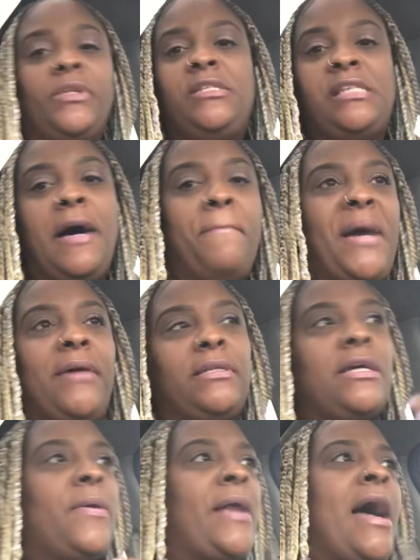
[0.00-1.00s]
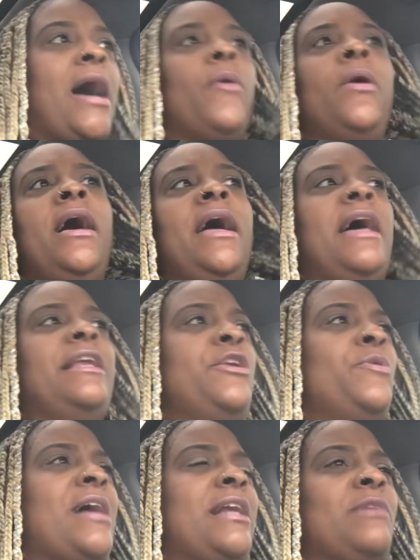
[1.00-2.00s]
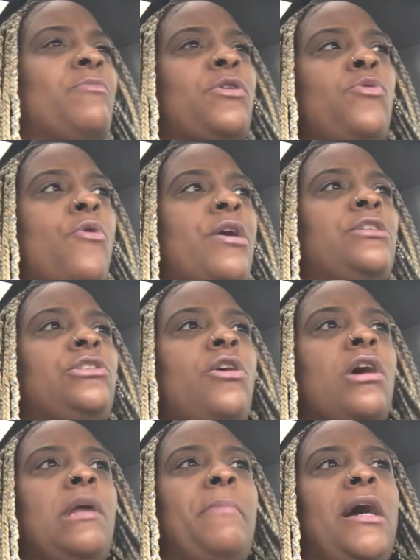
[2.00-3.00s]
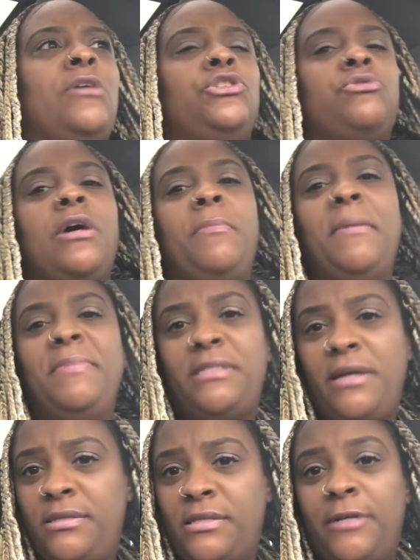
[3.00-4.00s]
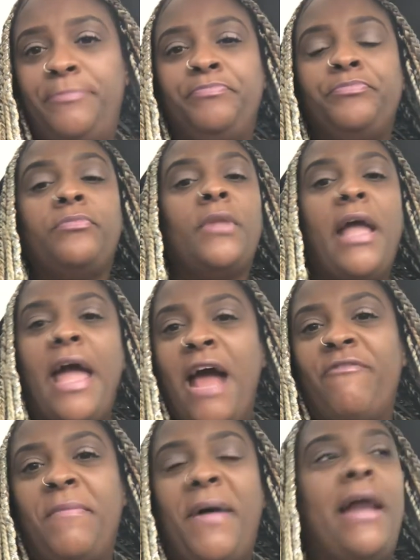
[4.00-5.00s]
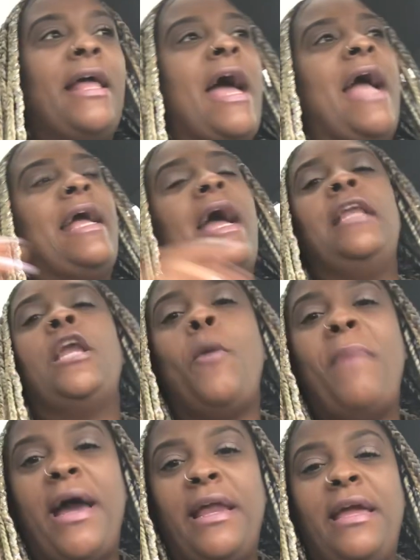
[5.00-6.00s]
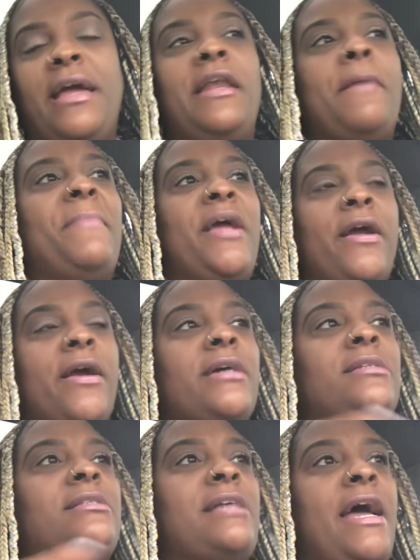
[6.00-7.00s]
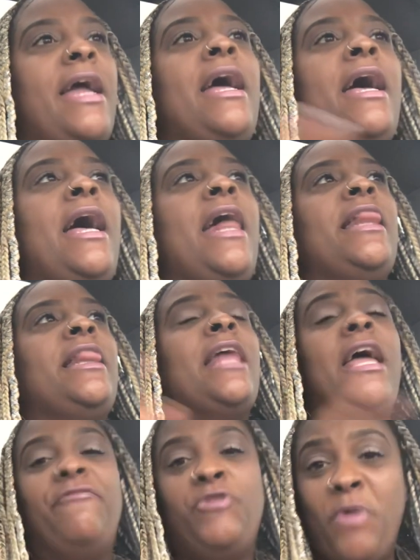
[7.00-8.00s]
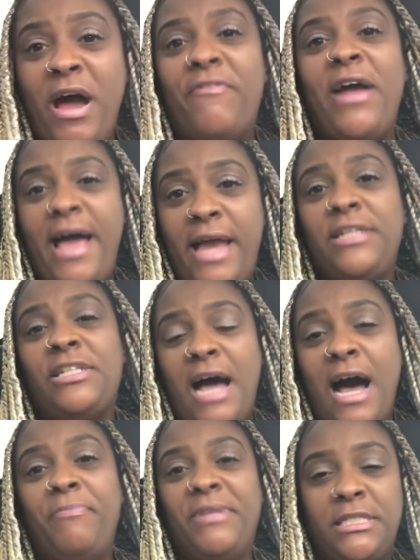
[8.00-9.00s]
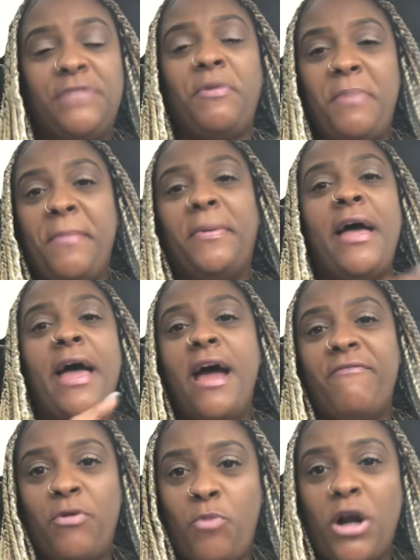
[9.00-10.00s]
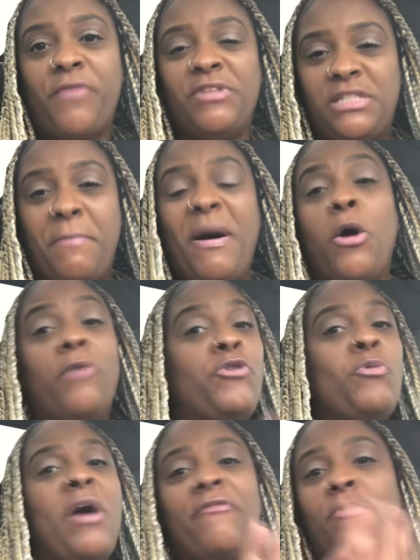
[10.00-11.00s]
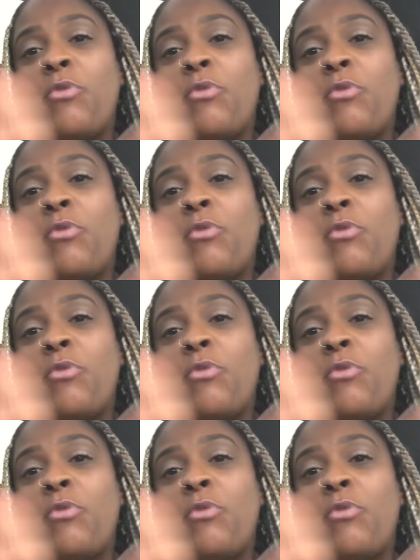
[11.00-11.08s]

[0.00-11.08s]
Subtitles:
something about to go down. And then you got them recording talking about Trump. Let me tell you something. Everybody, can't nobody in America say if you ever had a job, this is for people that ever work for or if you ever